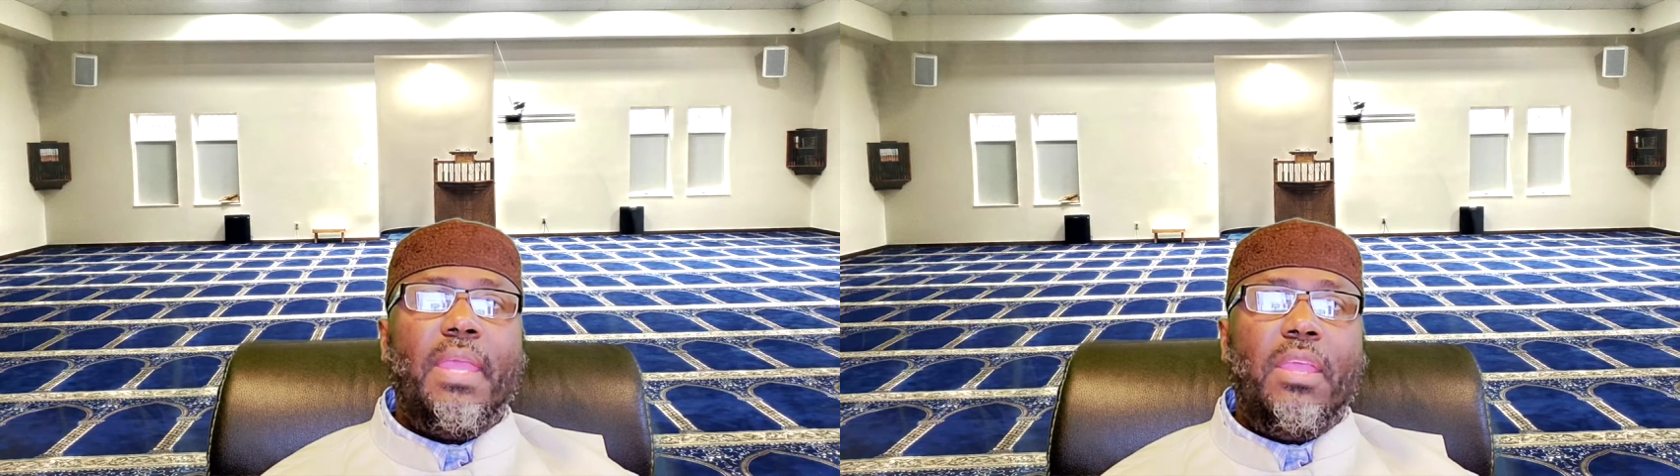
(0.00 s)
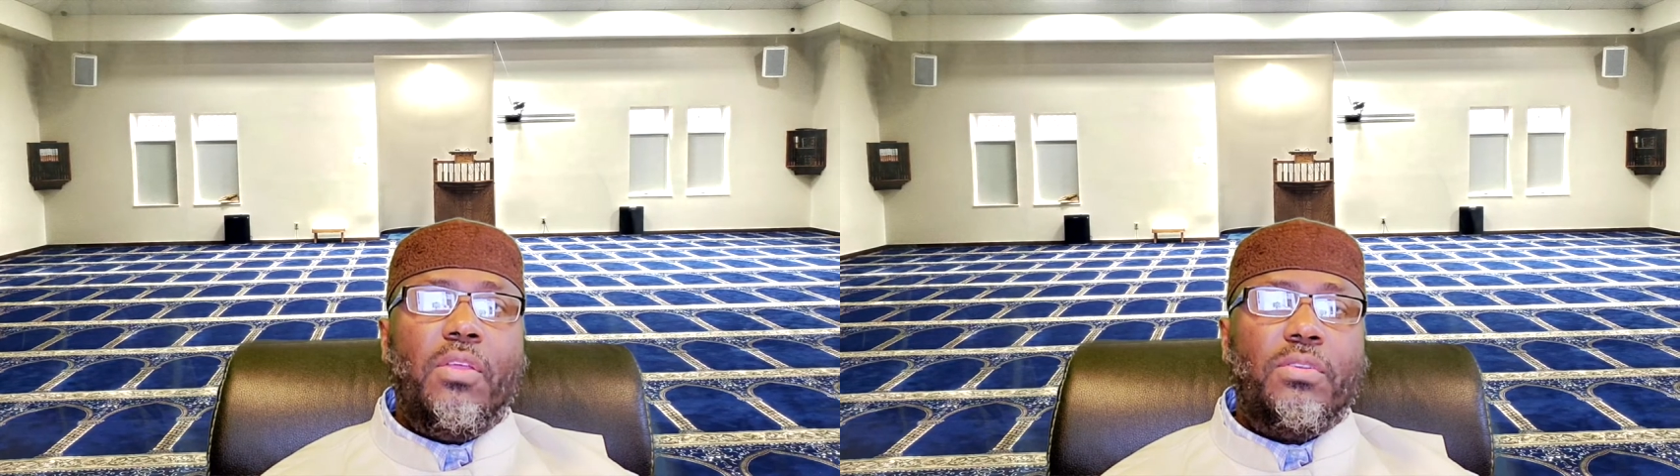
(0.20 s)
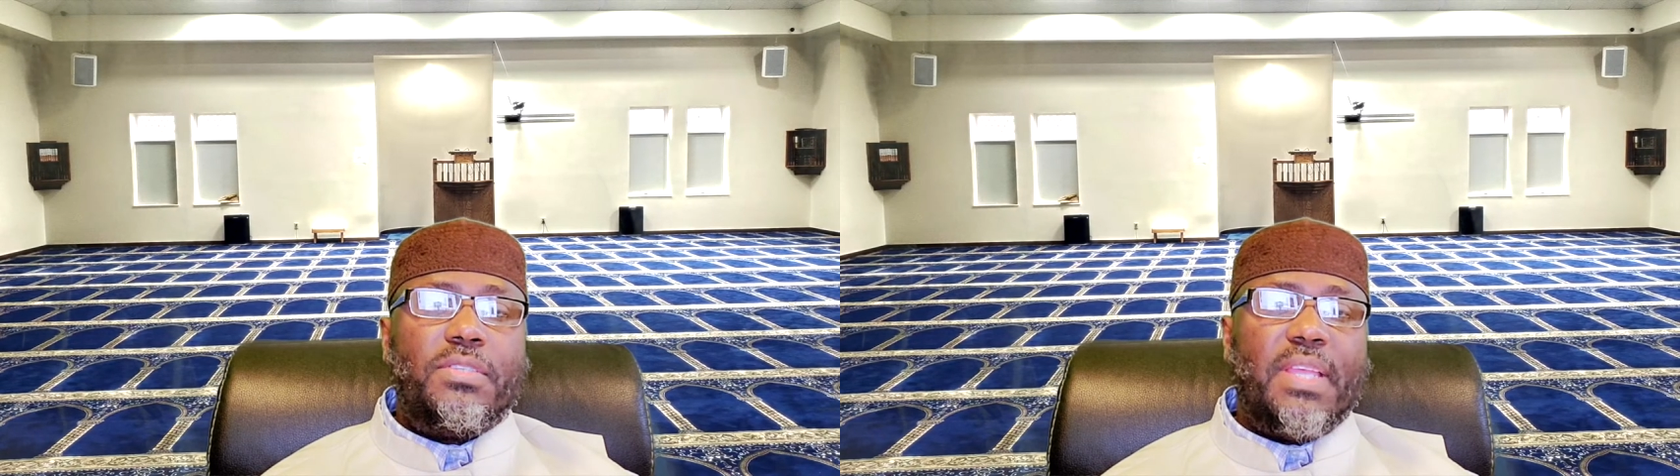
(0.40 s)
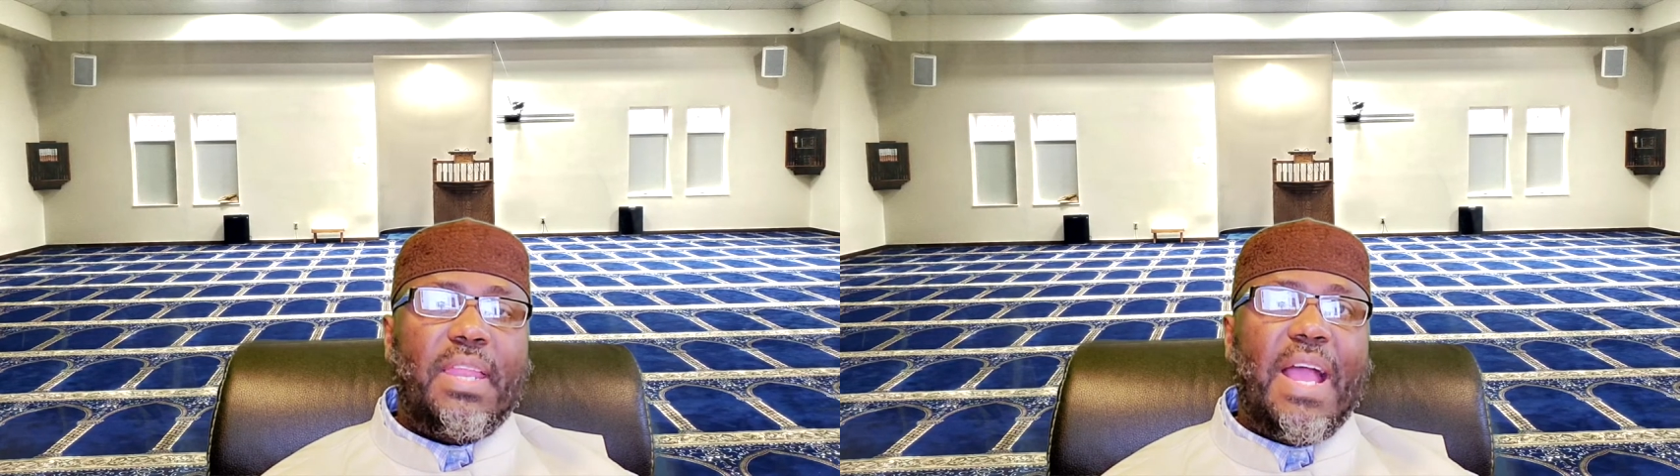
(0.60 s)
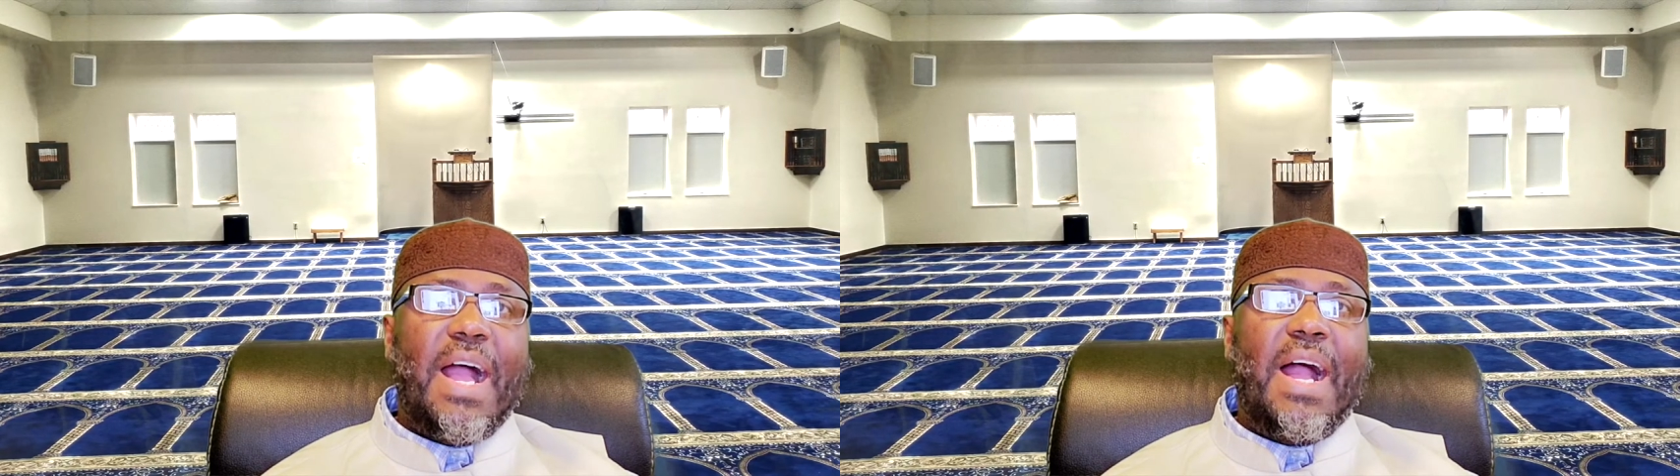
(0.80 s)
ears
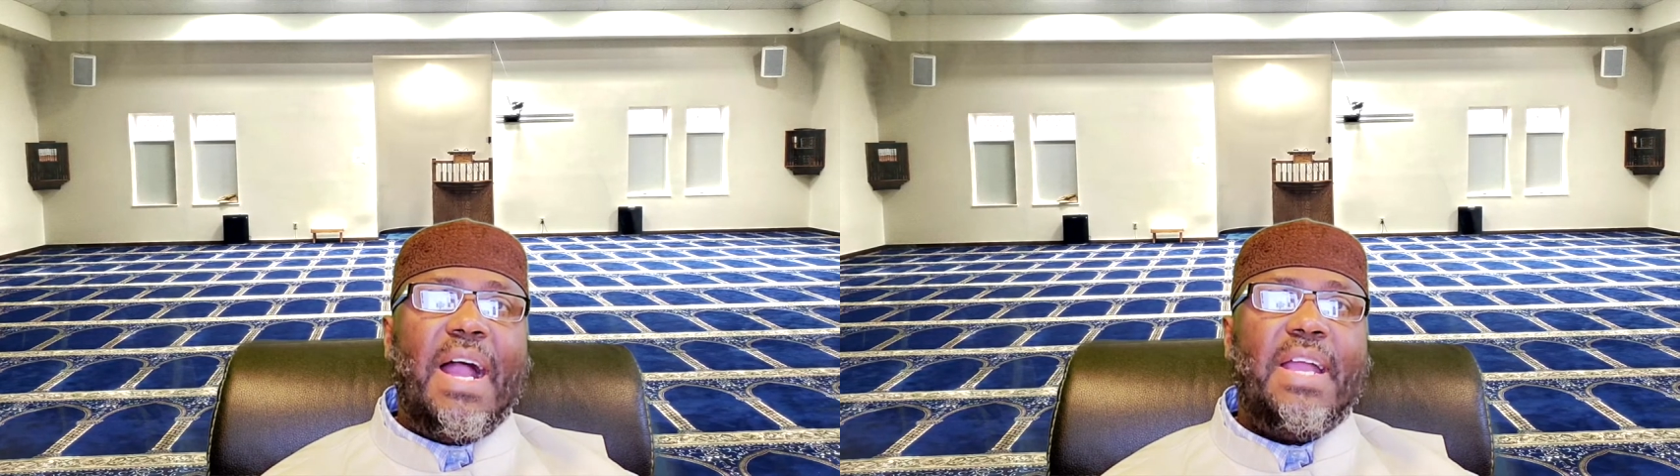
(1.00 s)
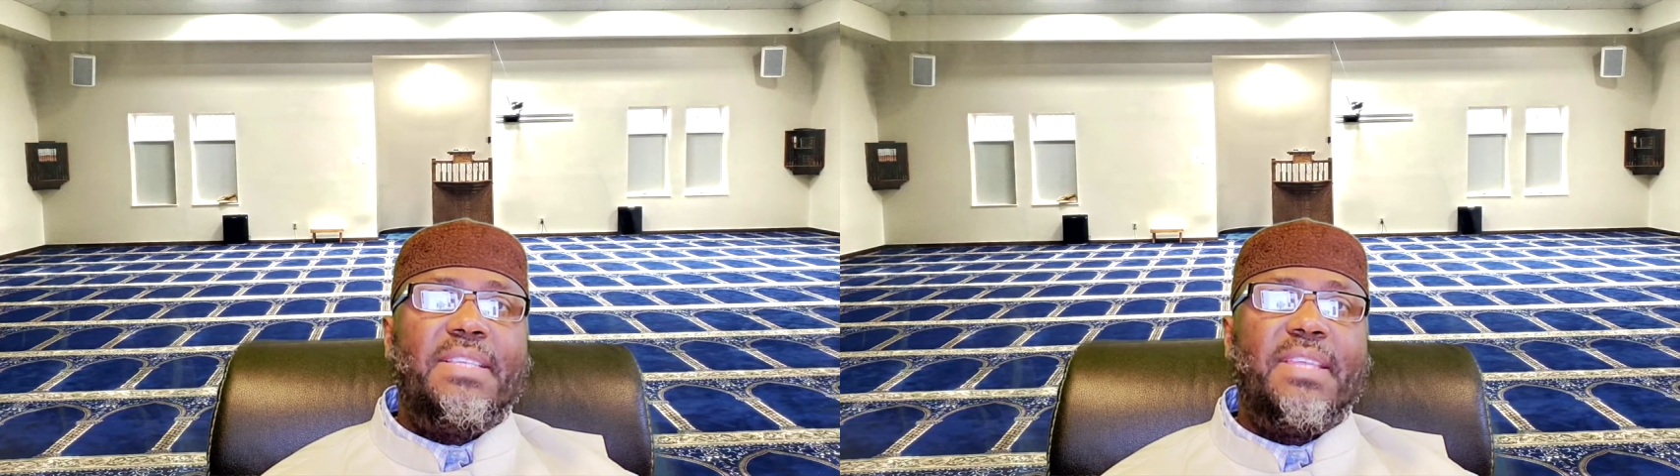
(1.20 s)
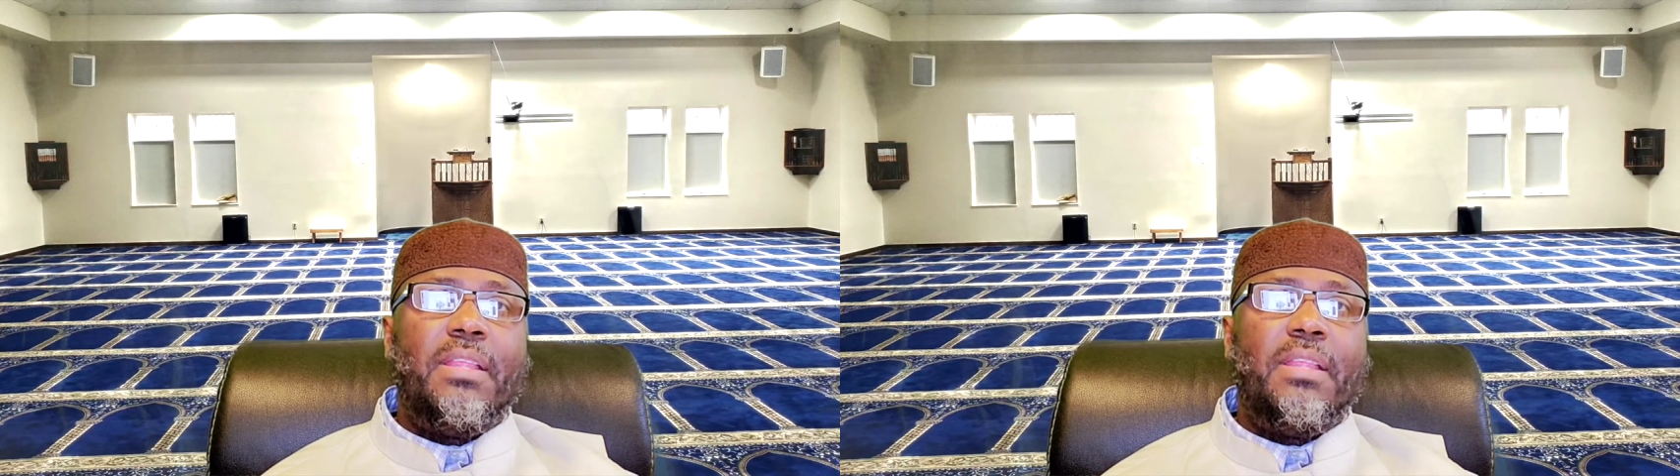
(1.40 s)
and eyes